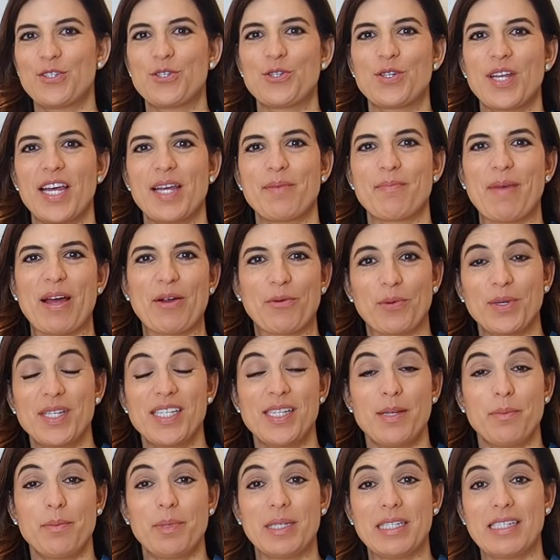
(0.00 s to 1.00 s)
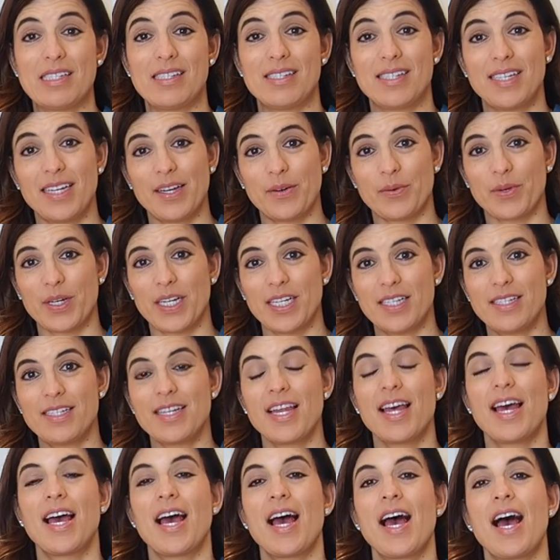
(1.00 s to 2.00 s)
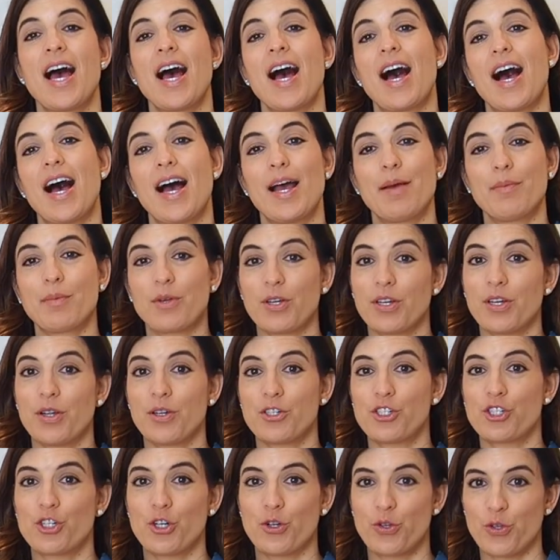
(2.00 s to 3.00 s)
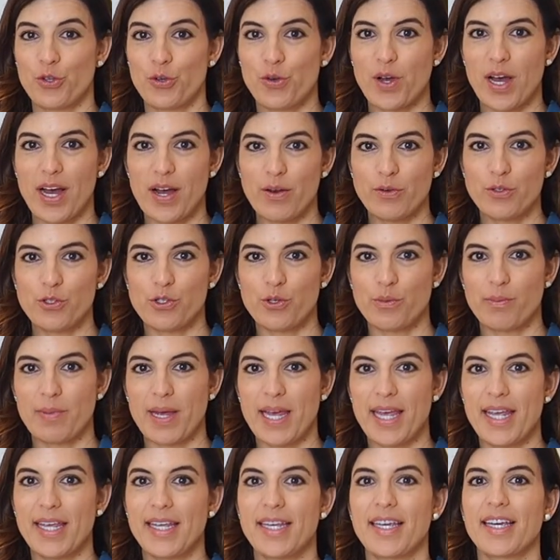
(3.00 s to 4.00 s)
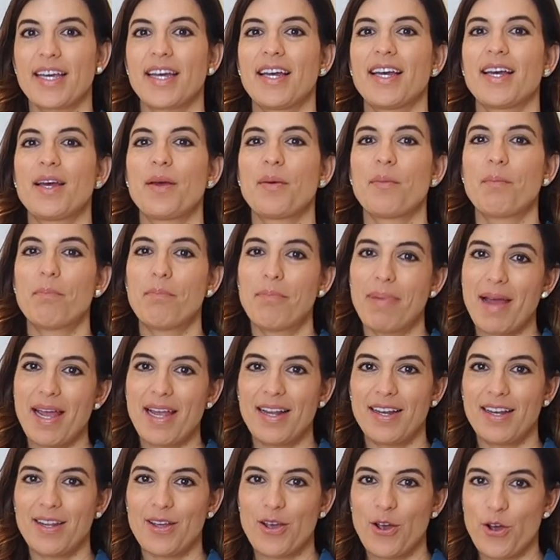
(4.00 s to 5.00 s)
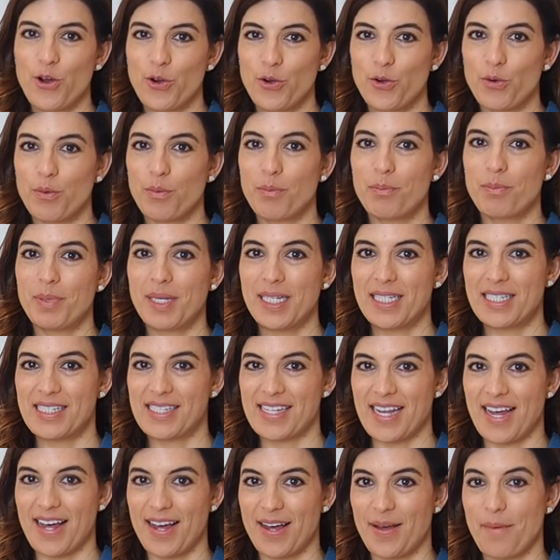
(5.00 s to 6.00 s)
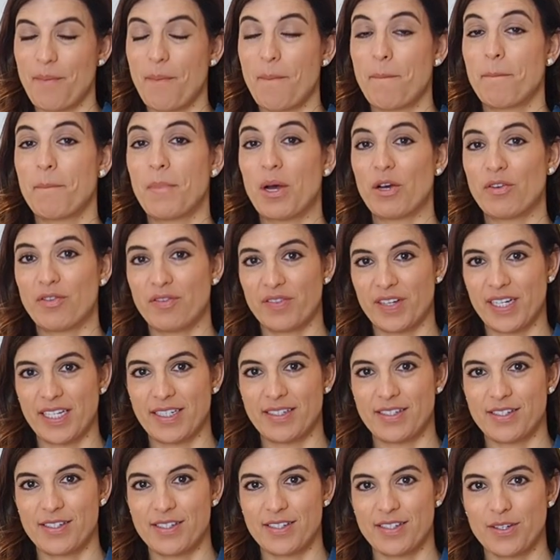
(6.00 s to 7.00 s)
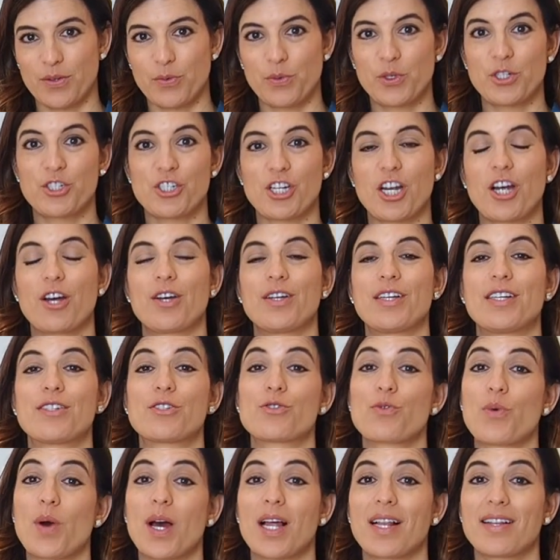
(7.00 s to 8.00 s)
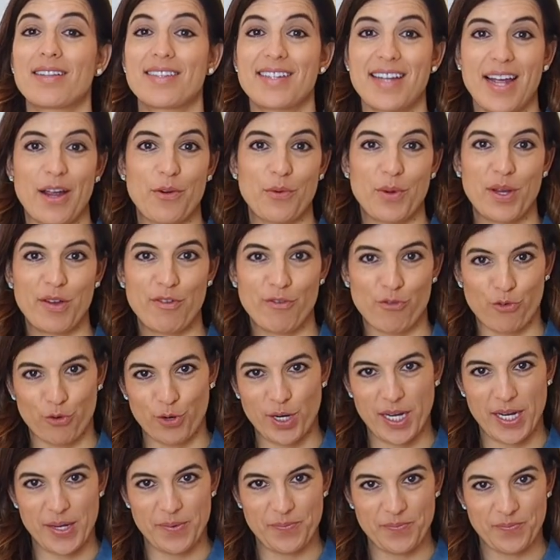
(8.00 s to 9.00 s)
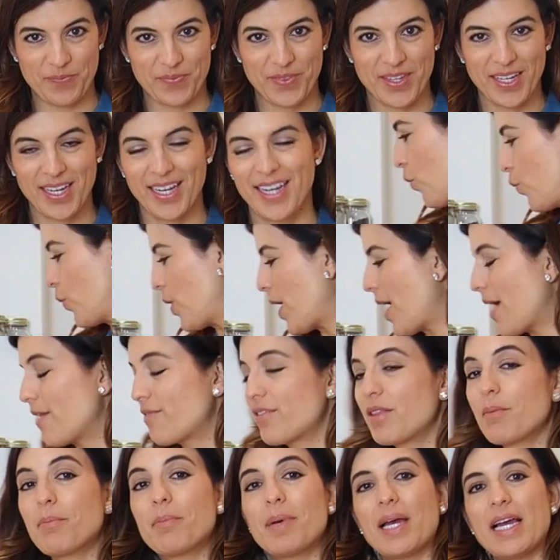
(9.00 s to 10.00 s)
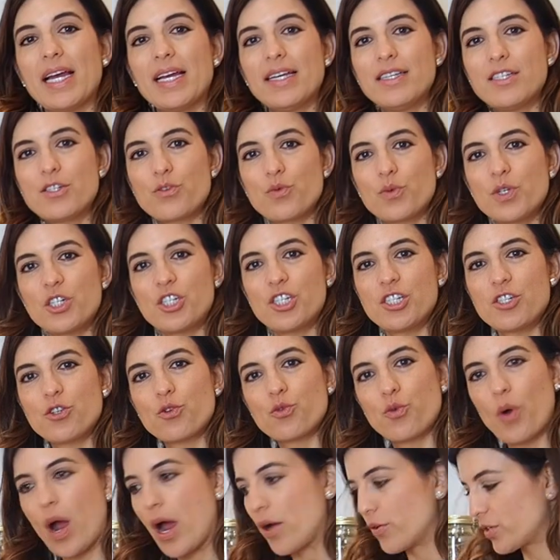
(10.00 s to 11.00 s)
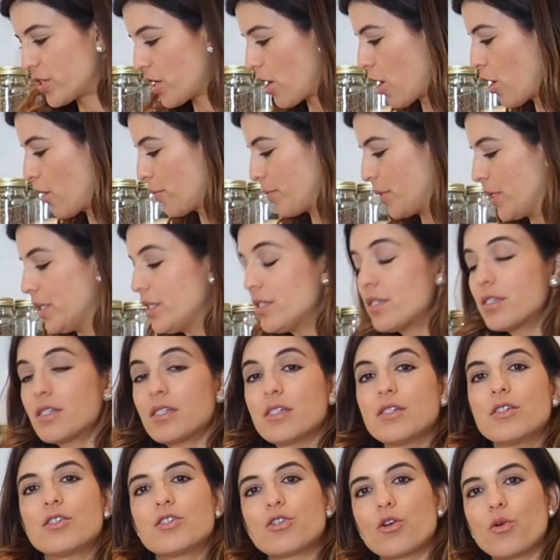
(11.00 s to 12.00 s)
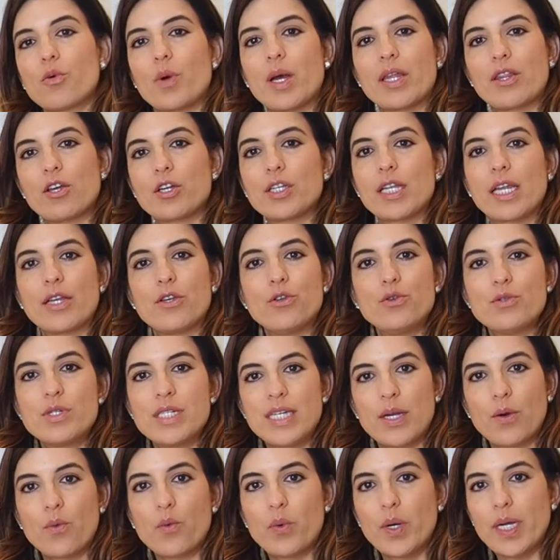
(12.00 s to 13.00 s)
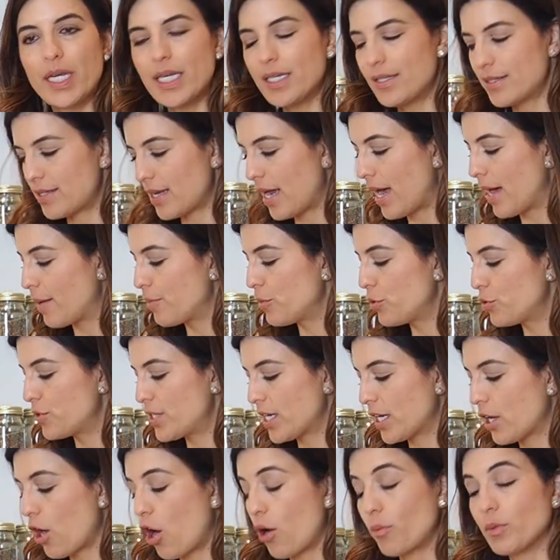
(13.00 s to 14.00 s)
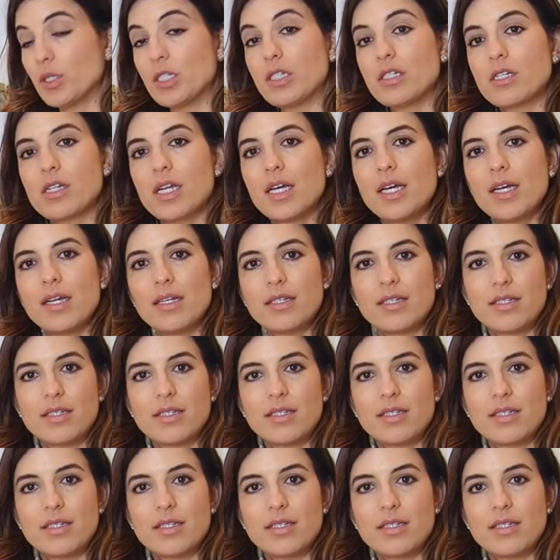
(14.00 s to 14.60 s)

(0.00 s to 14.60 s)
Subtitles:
Today in my recipe series I'm gonna show you how to make paleo pizza muffins, which are as well dairy free. We have the base, which is ground almonds, so rather than using wheat I'm using almonds.